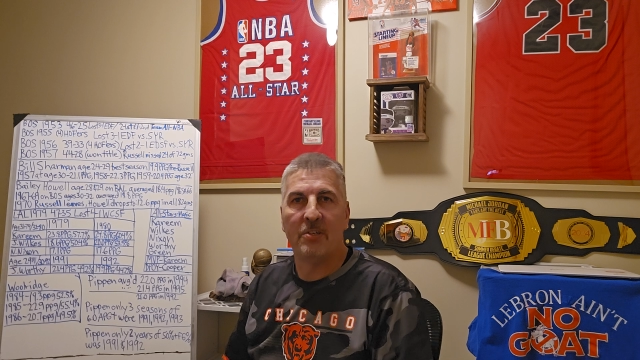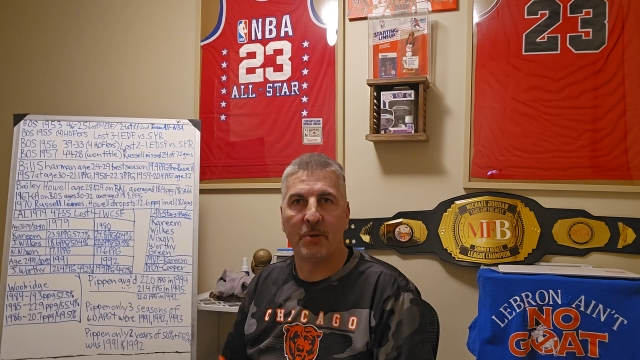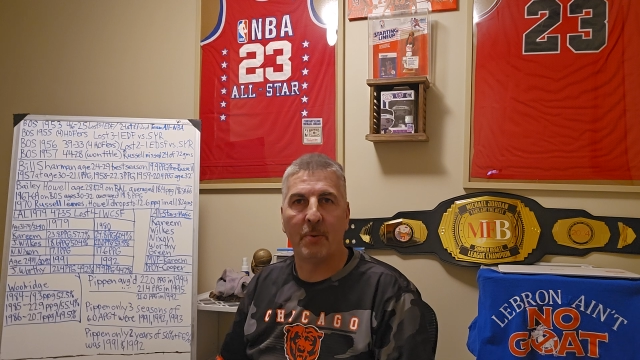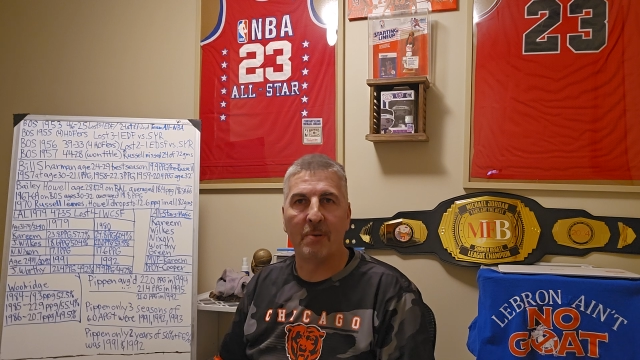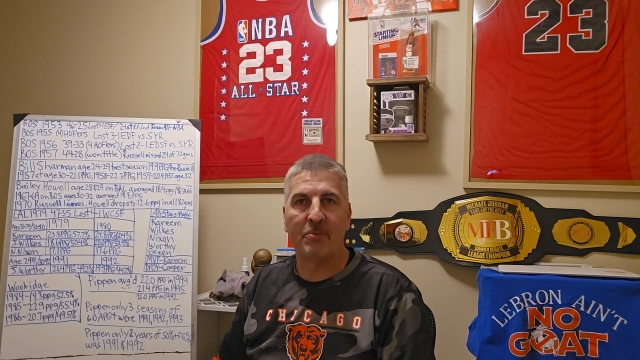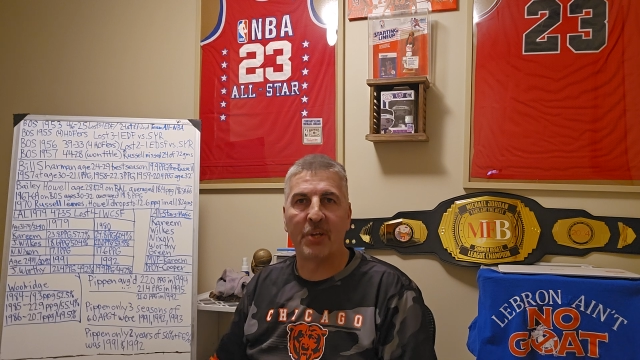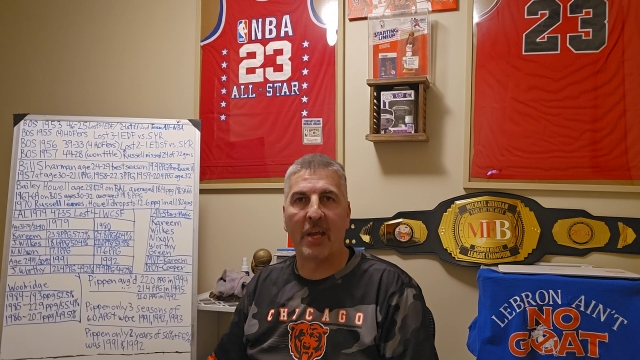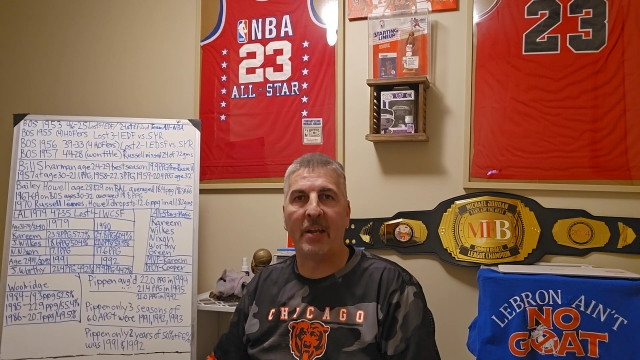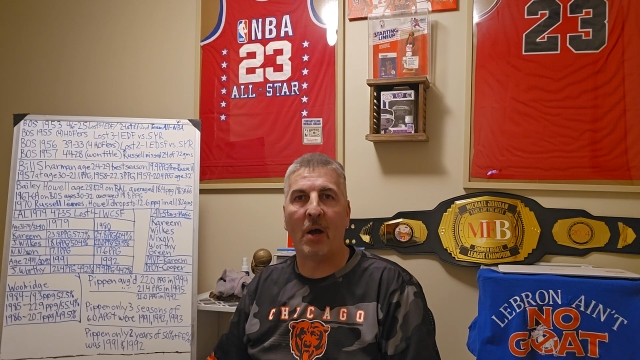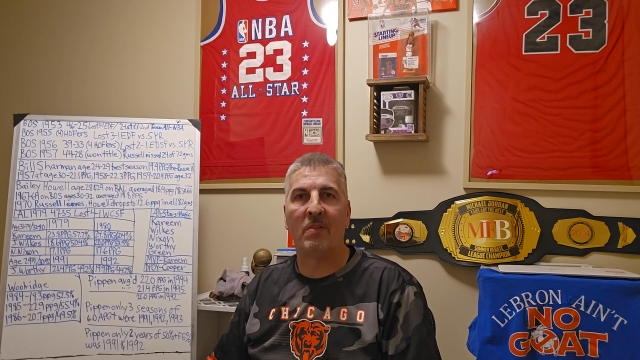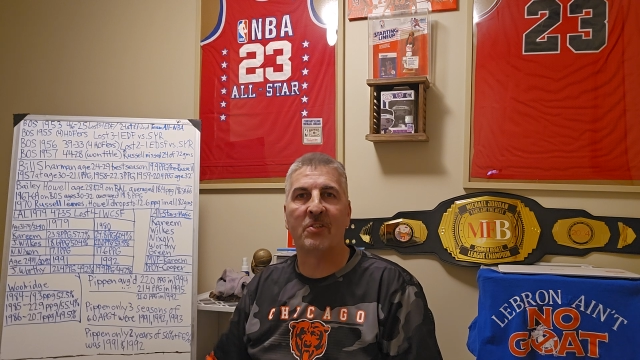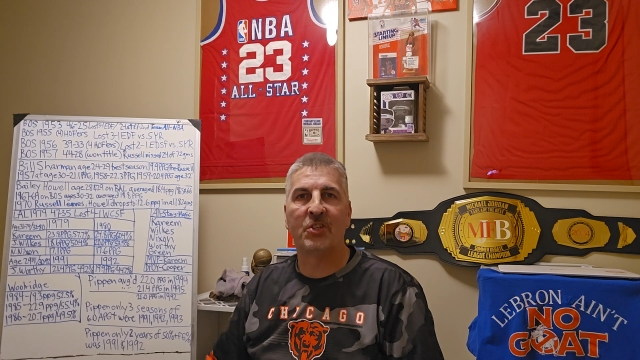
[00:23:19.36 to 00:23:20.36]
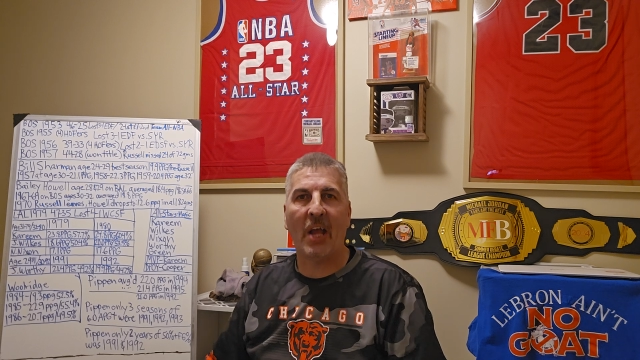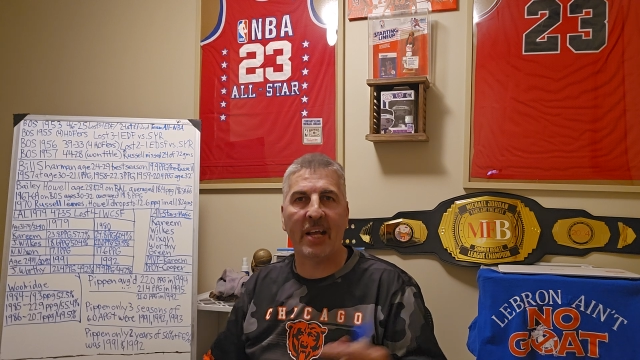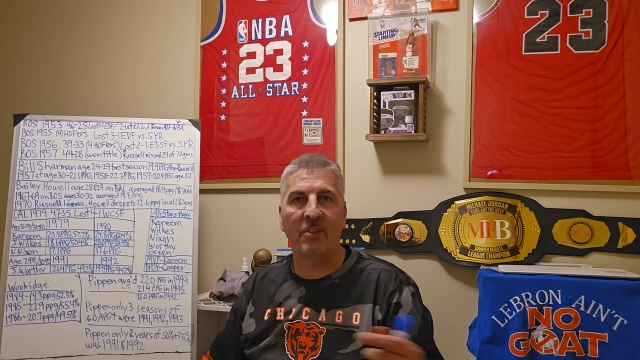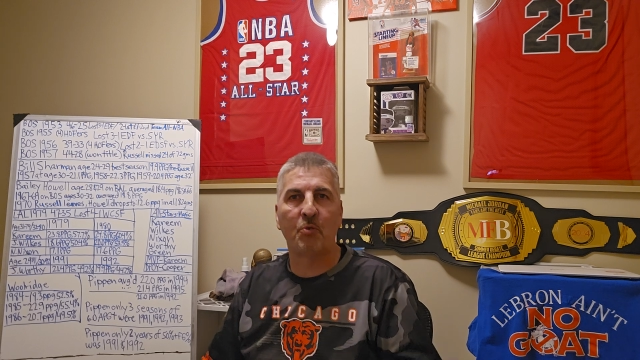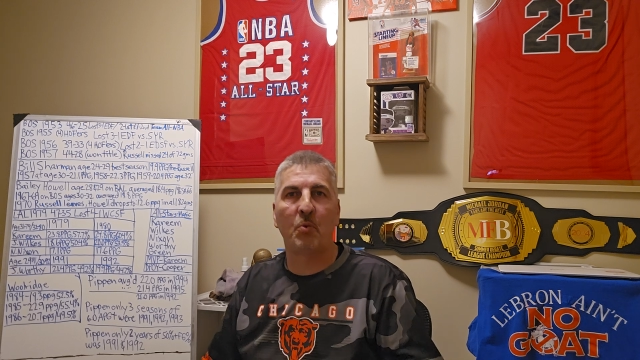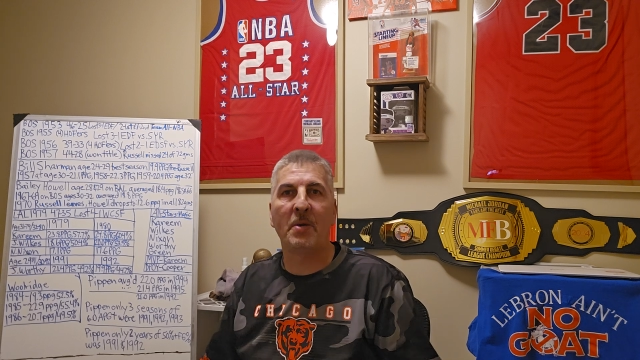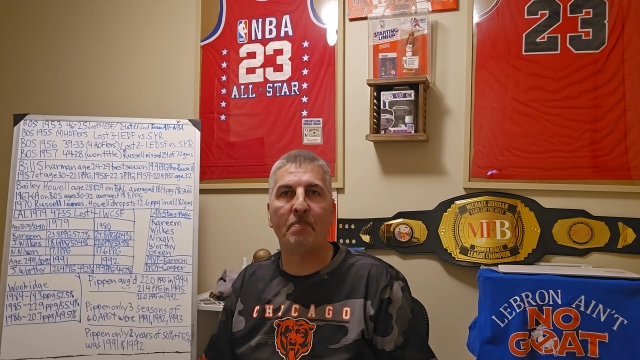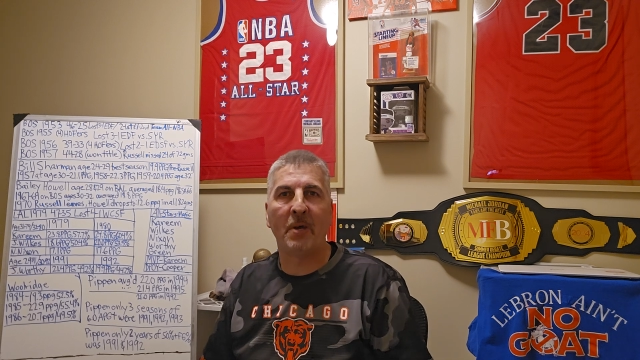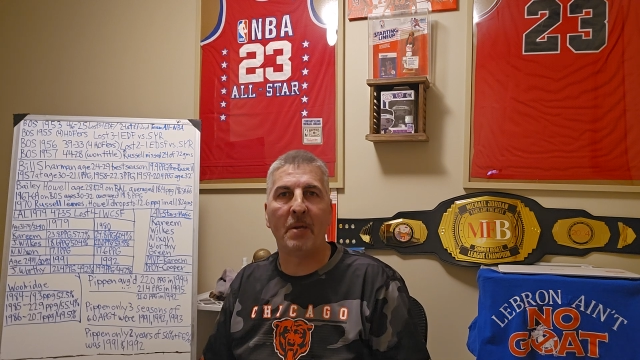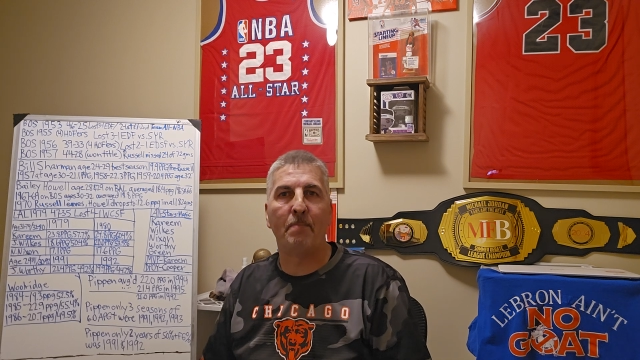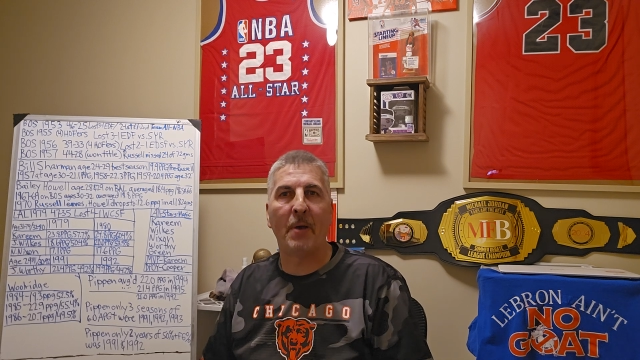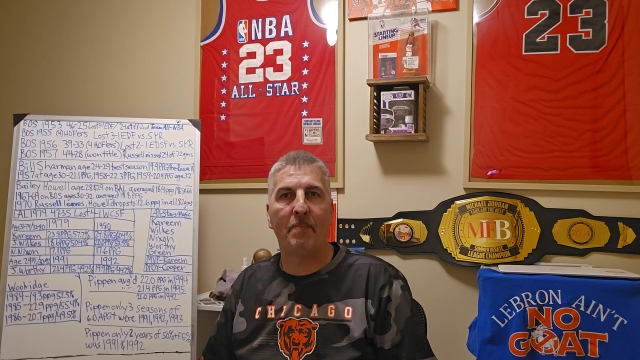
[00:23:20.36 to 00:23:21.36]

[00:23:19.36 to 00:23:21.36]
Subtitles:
See what I'm saying? Now in the second three-peat,